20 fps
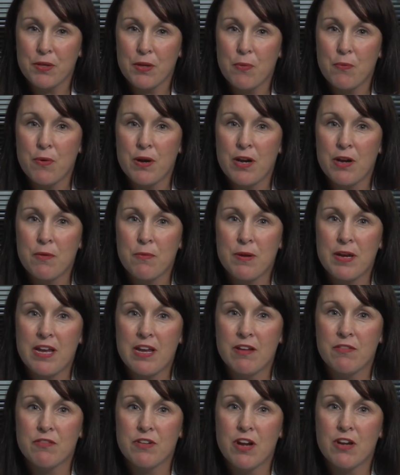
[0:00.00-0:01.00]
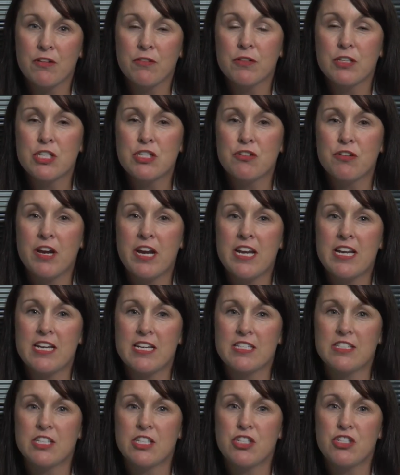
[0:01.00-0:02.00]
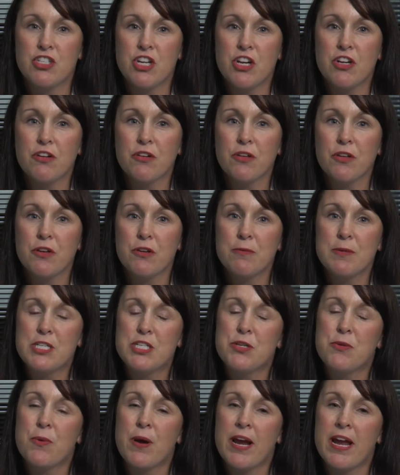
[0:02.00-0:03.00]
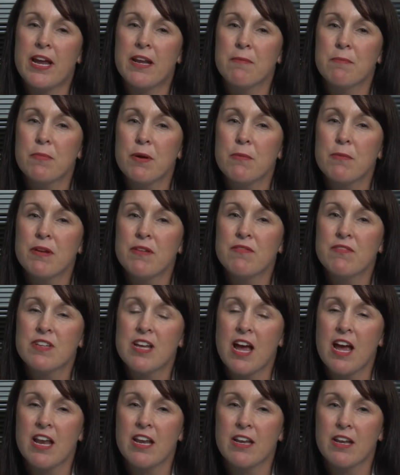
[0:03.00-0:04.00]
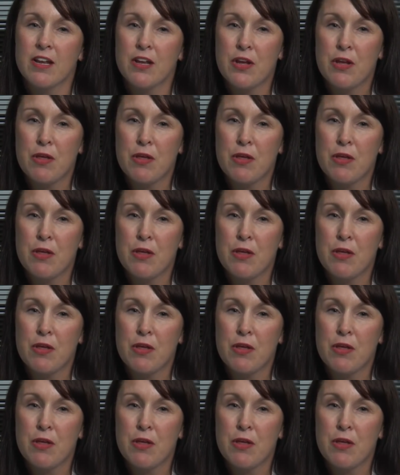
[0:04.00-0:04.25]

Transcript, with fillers: where we have not only trained as a general OBGYN, but we've done